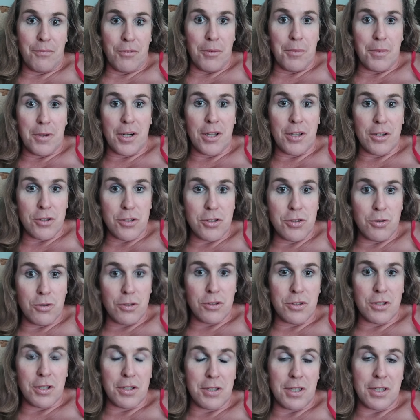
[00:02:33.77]
from another
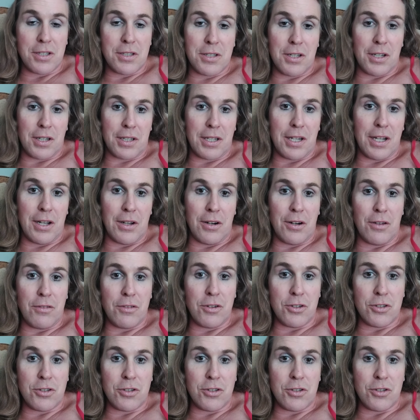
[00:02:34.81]
source that they sucked out of,